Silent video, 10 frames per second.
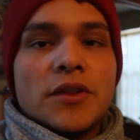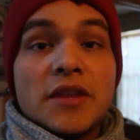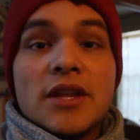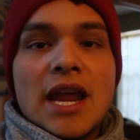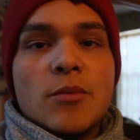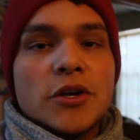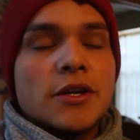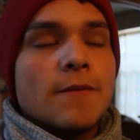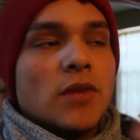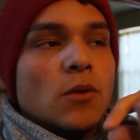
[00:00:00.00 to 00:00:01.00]
within the
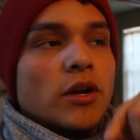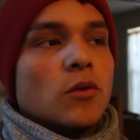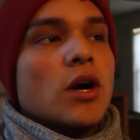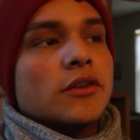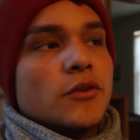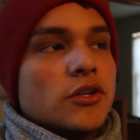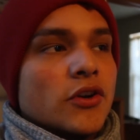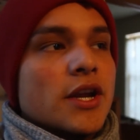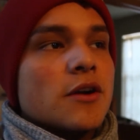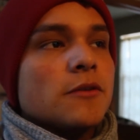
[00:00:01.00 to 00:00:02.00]
neighborhood, and we're gonna walk through the
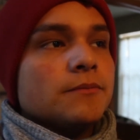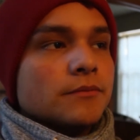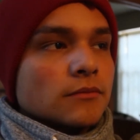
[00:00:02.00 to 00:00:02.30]
trail